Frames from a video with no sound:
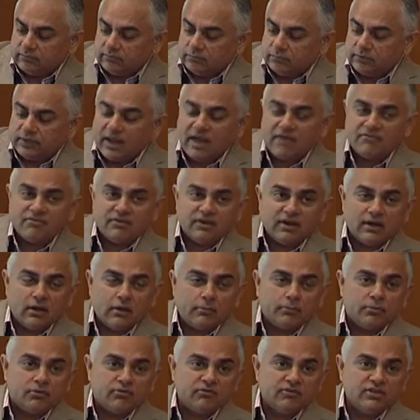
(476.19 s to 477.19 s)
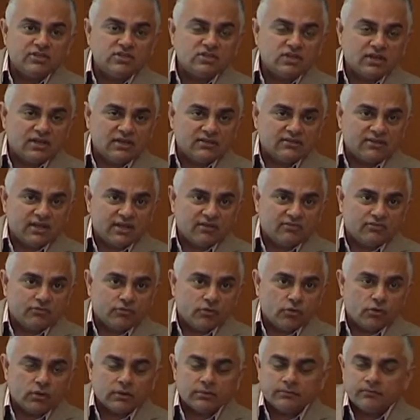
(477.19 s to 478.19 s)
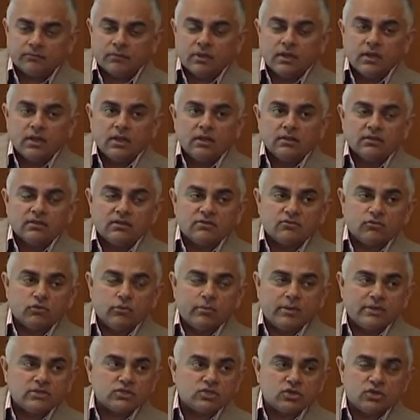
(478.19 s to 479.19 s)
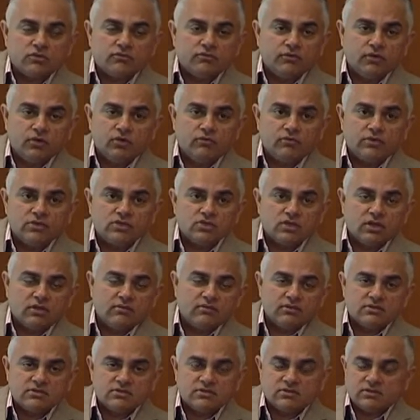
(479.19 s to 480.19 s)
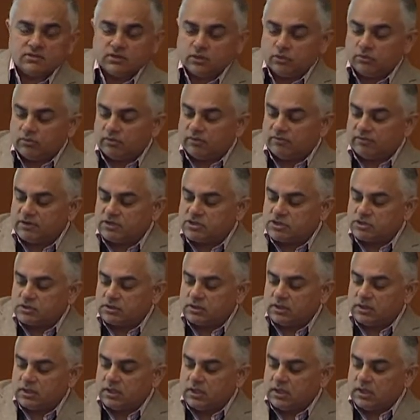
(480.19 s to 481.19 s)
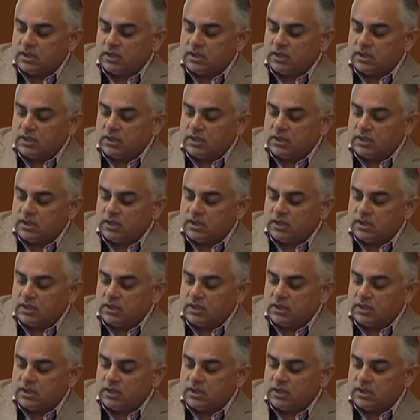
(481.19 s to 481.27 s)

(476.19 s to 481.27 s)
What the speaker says: Modafinil or Provigil is L4. There's no mention of Nuvigil, which is a newer version.